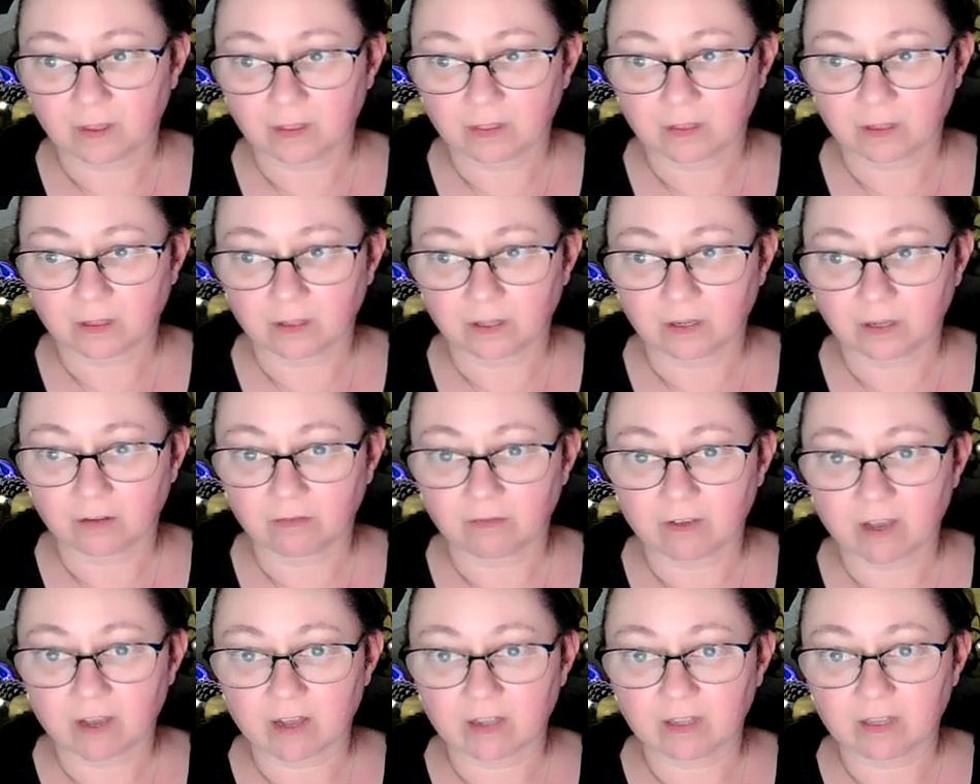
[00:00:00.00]
The little
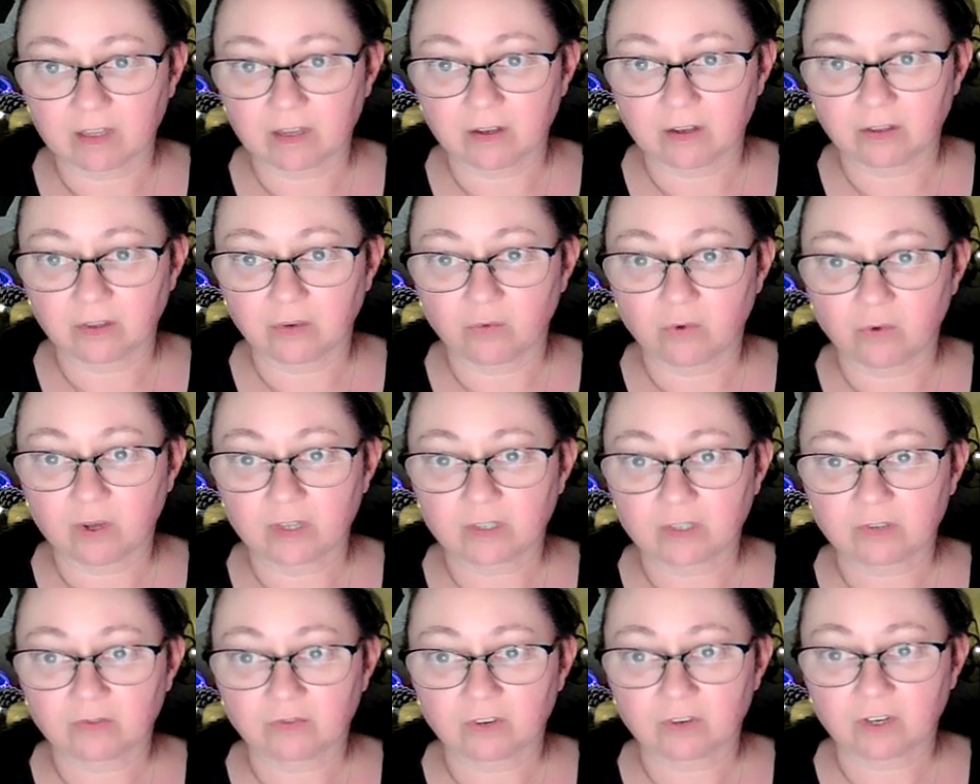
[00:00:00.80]
valley on the
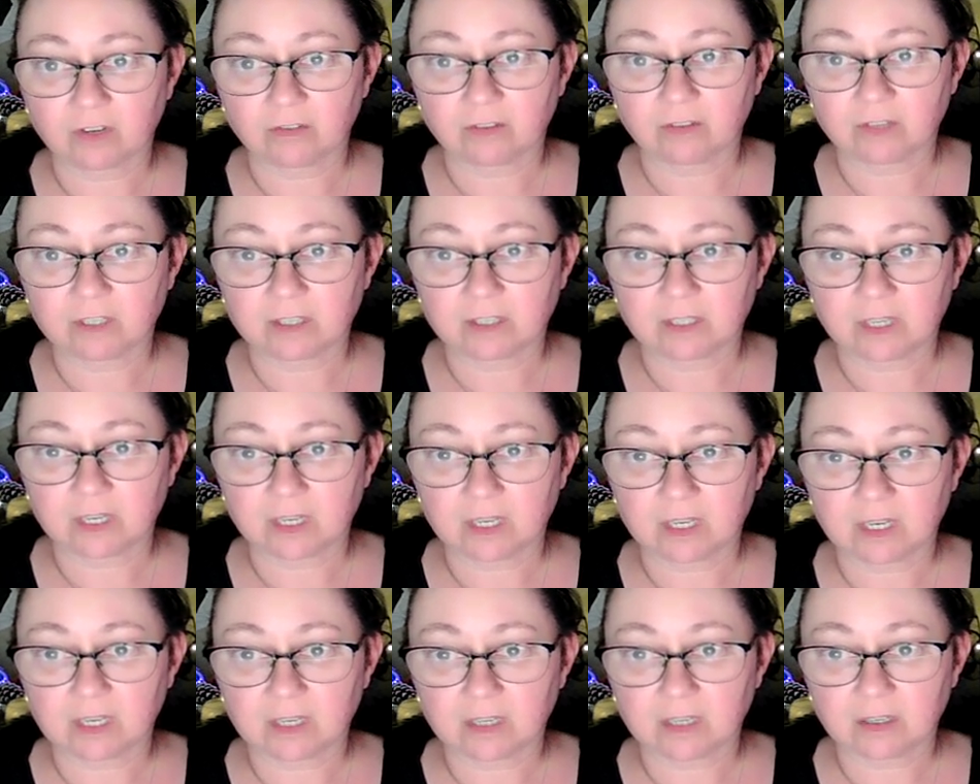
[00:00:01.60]
west front of the
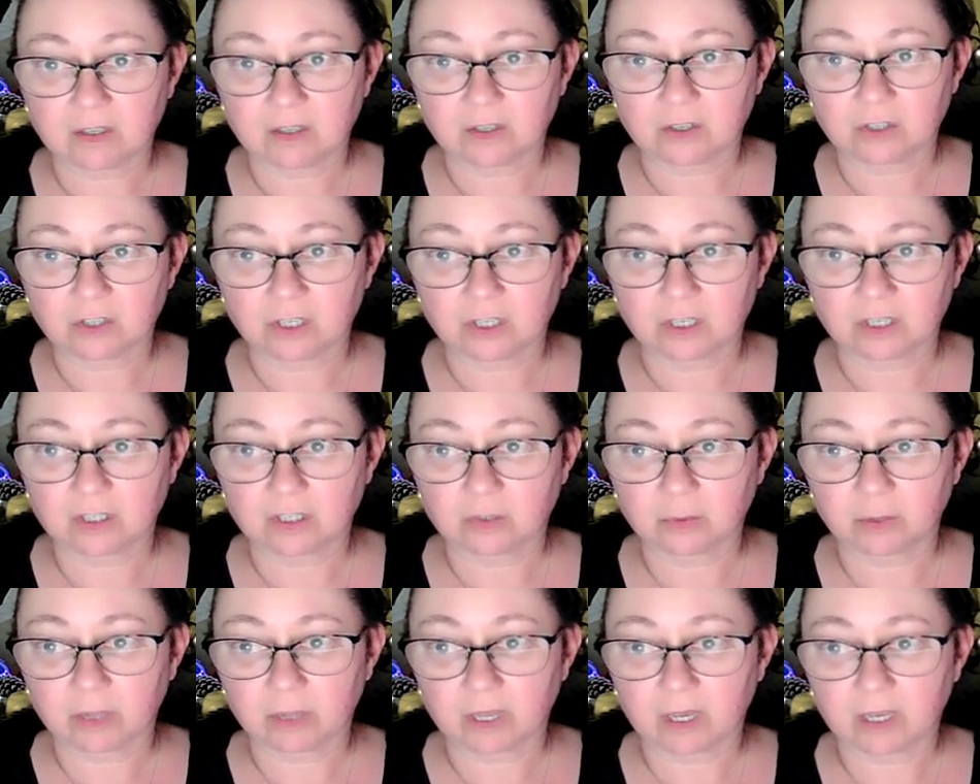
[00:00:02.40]
city, she
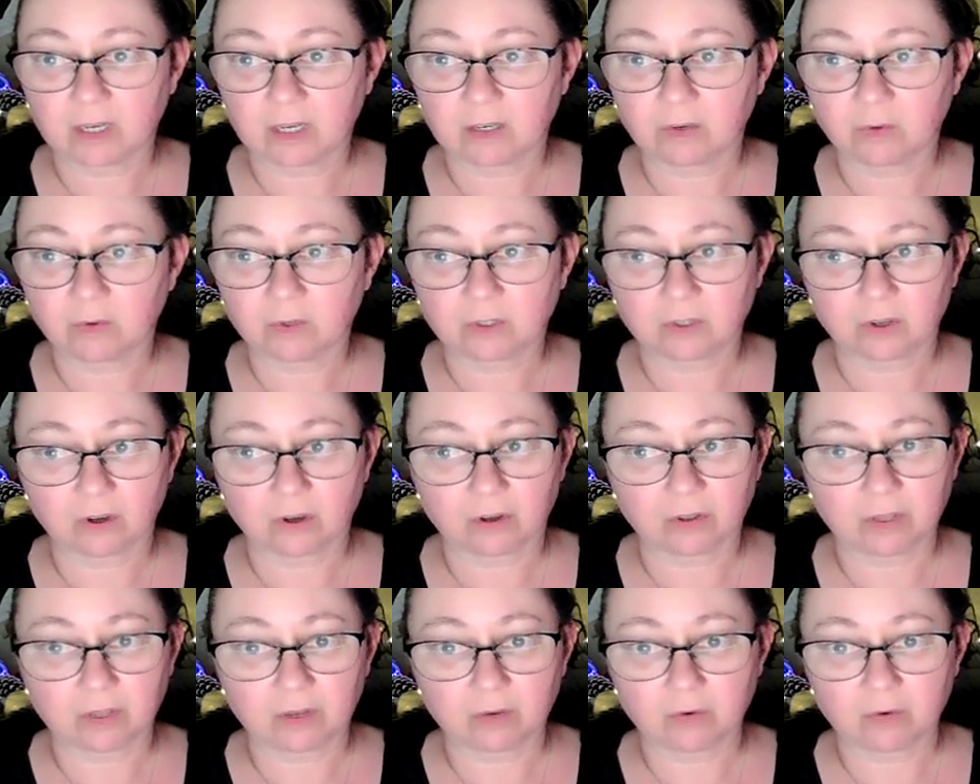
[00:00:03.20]
explained, was
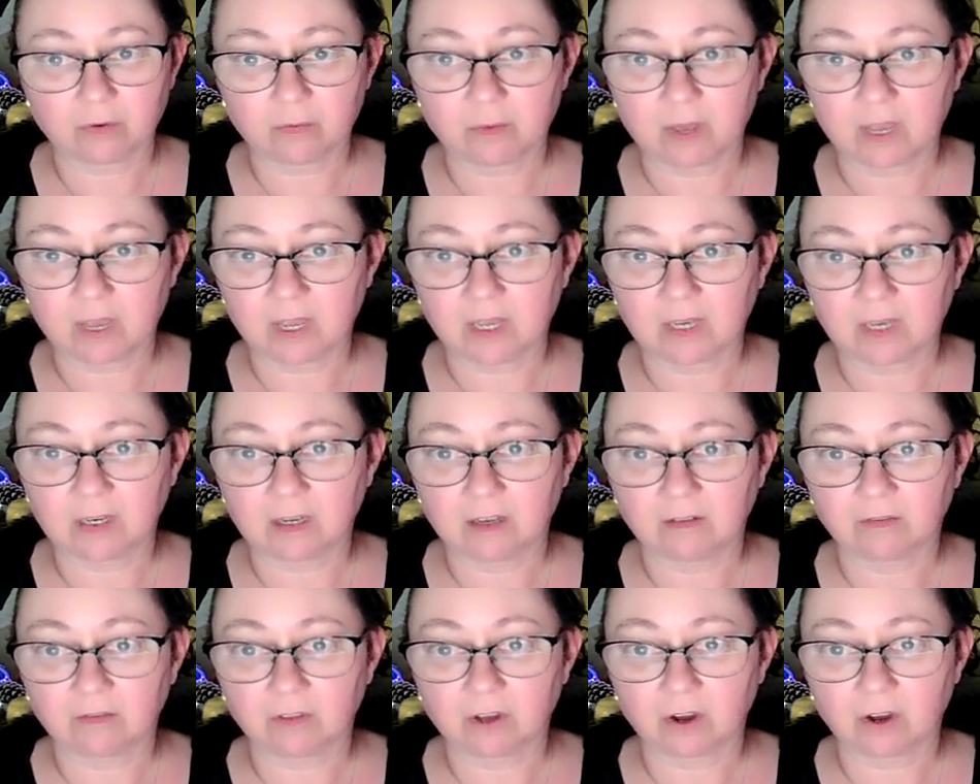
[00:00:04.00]
all that remained
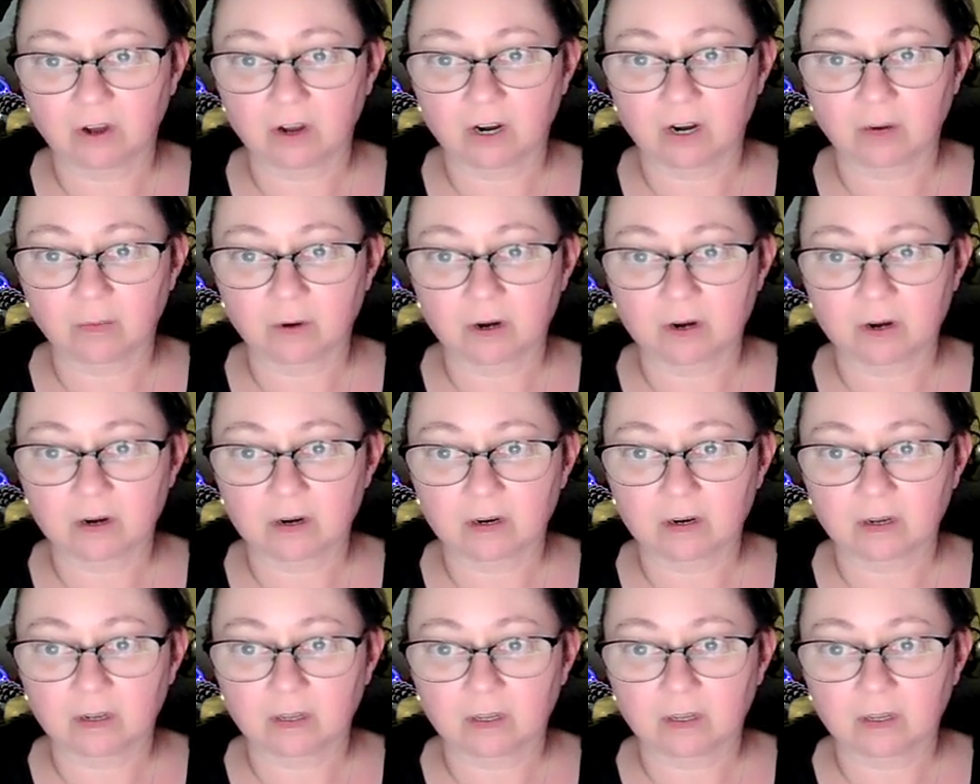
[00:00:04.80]
of the harbor,